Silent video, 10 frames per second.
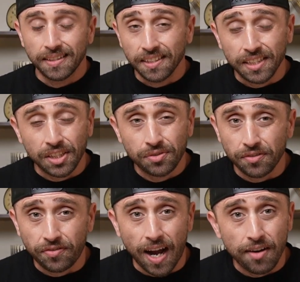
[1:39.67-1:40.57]
The
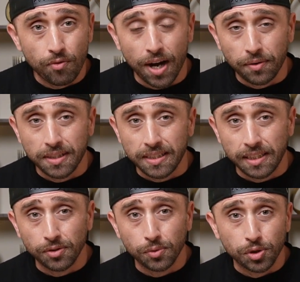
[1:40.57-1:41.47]
6'5" wide
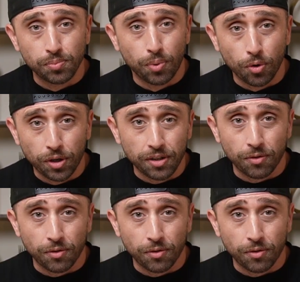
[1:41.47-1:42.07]
receiver was born and